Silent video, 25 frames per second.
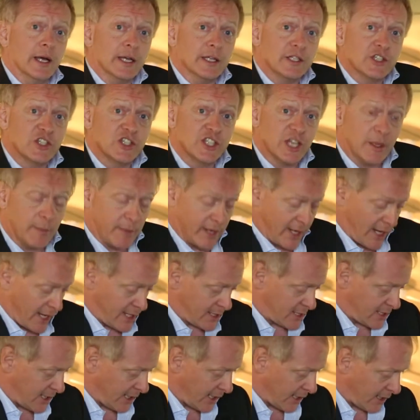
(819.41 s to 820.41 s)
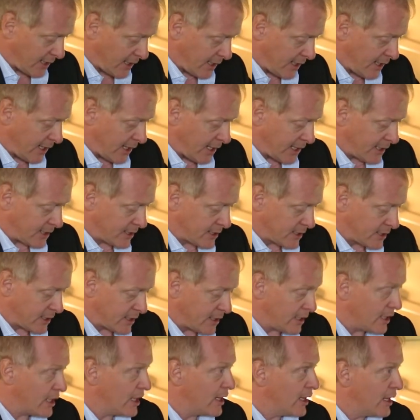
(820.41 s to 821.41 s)
stimulating, and
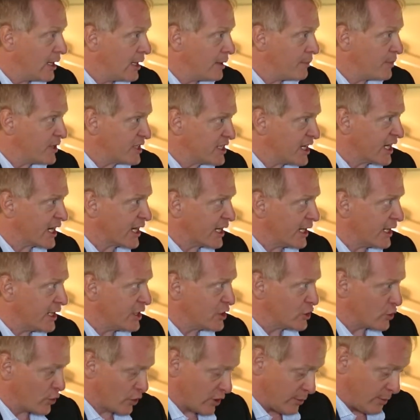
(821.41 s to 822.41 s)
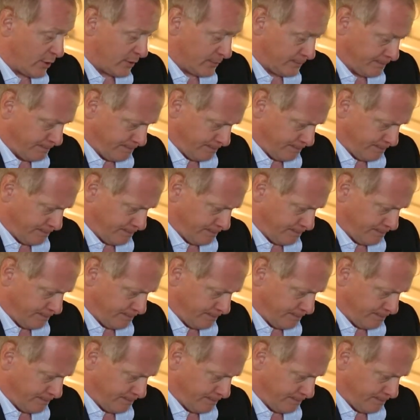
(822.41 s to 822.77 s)
particularly enjoyable.